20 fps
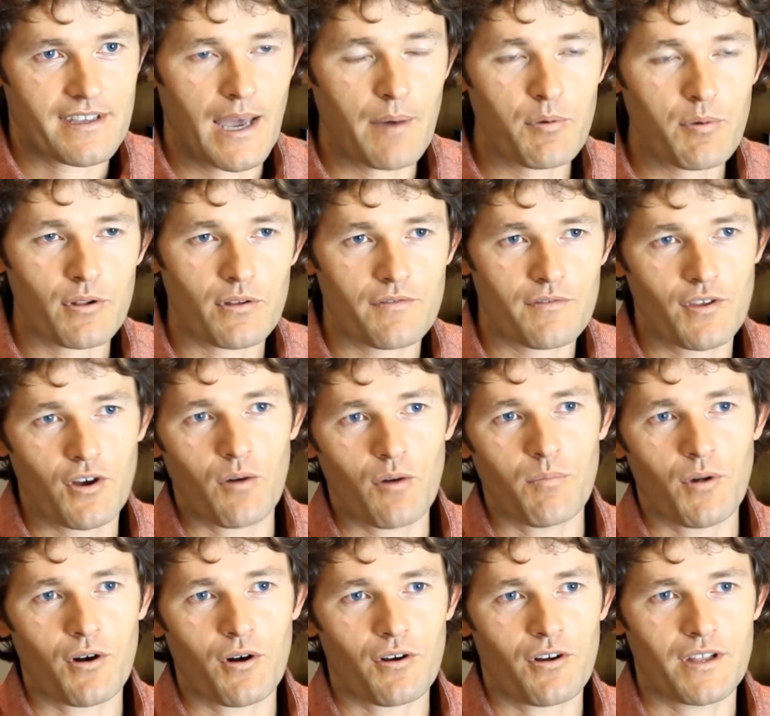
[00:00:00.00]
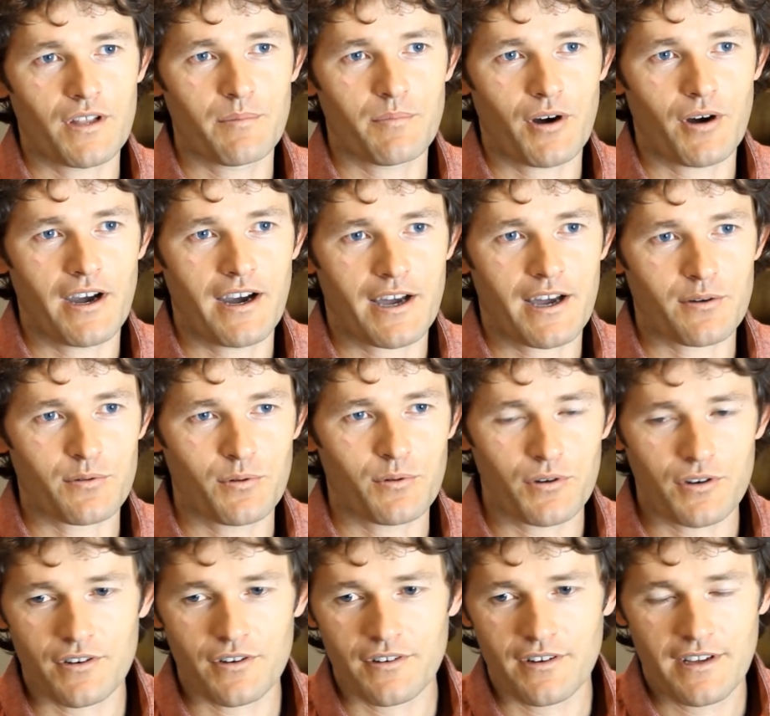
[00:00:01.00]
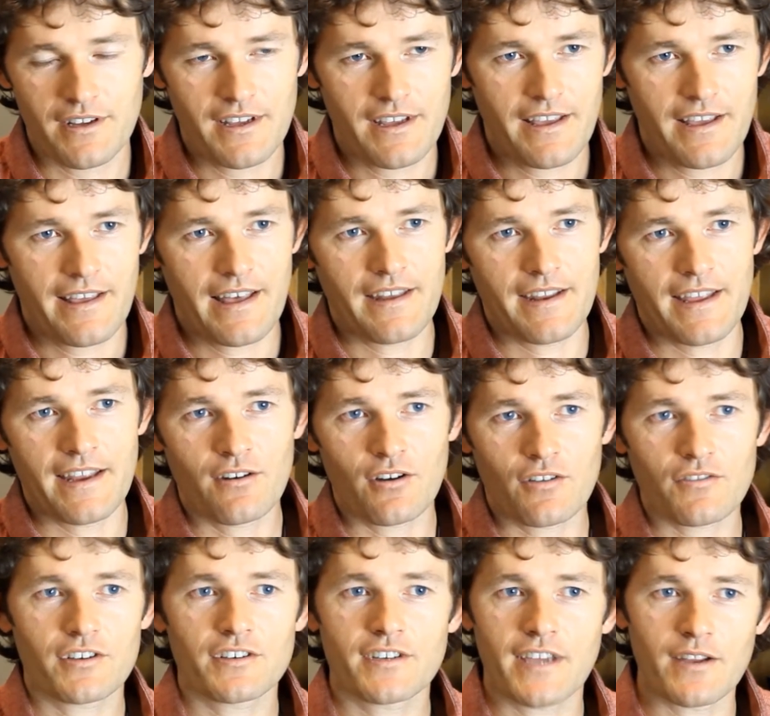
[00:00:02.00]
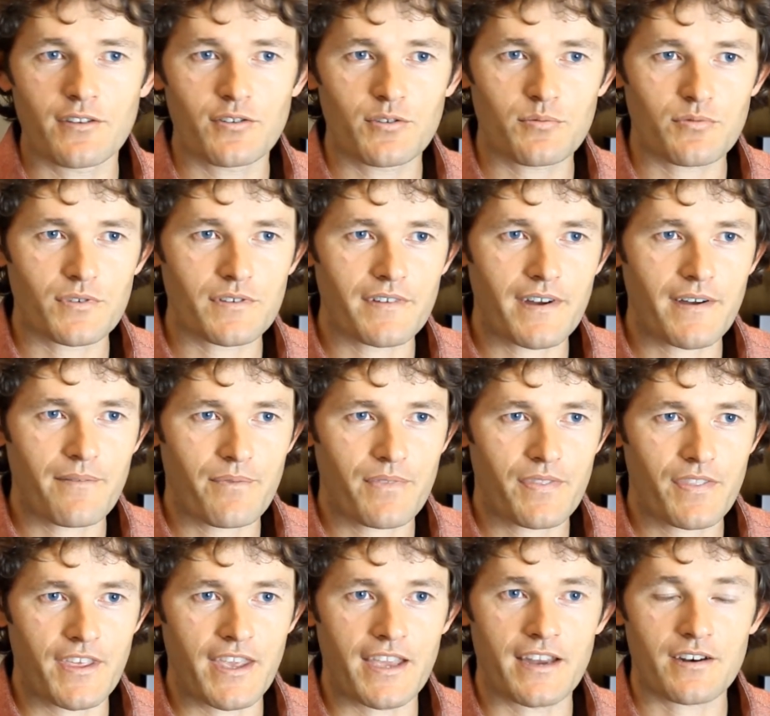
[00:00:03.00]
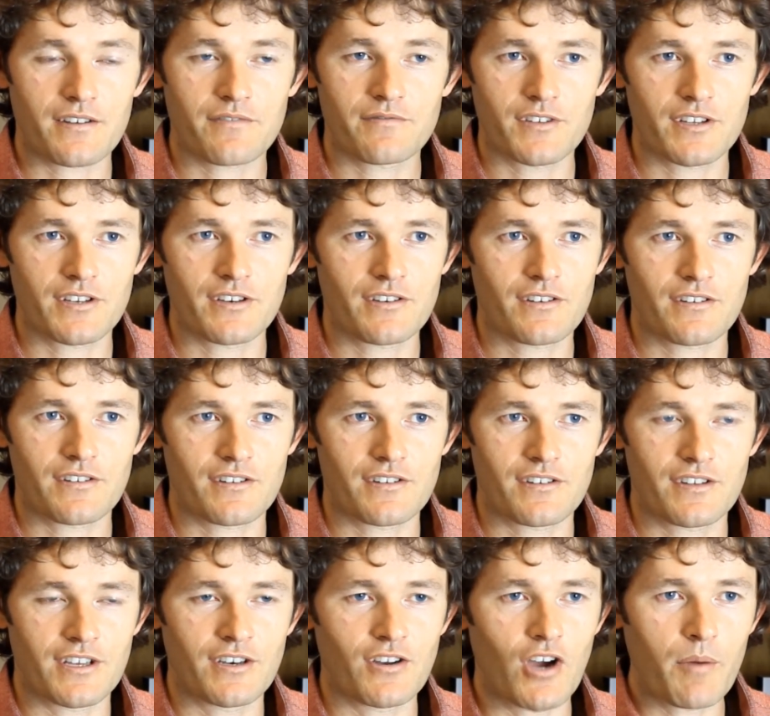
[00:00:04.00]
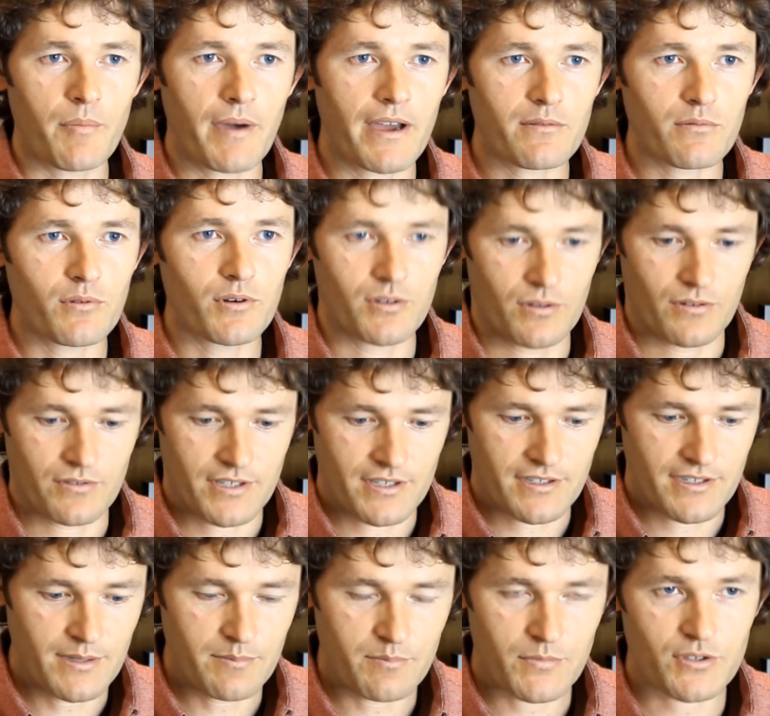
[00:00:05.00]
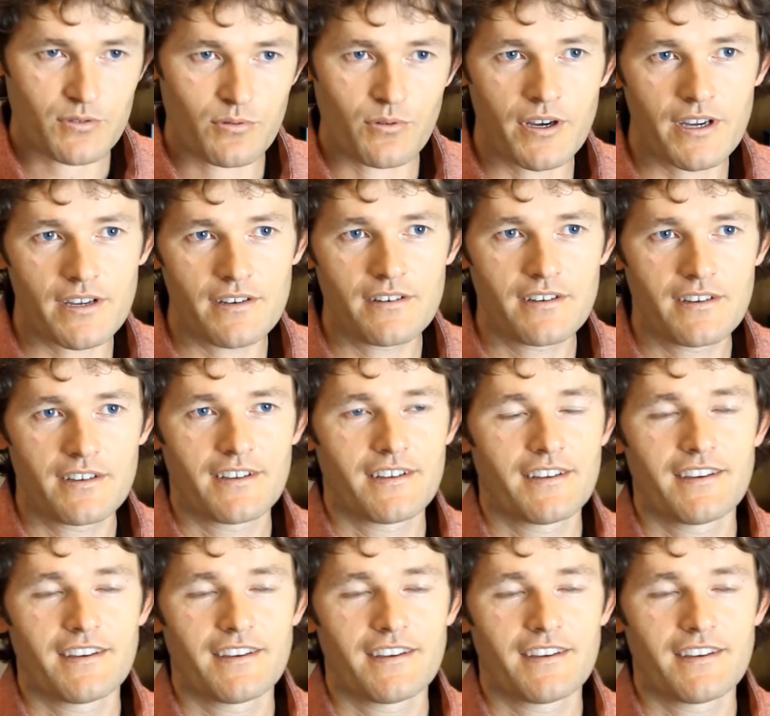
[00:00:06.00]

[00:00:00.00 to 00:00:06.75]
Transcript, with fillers: capital of the old Mongol Empire, Kharovoden, and end on the Danube River, the end of the nomad world. And in between,